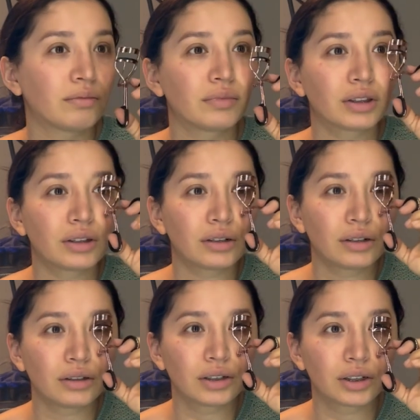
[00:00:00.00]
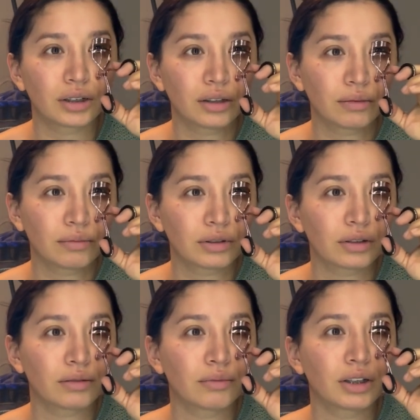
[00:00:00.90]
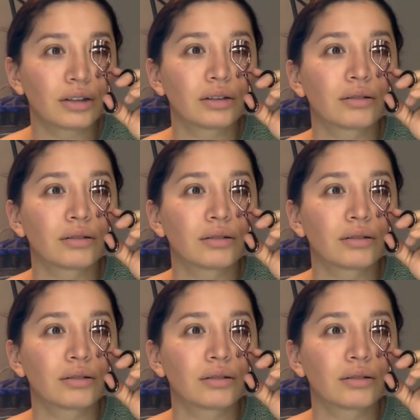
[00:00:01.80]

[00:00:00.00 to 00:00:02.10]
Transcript: but then other times I'm like,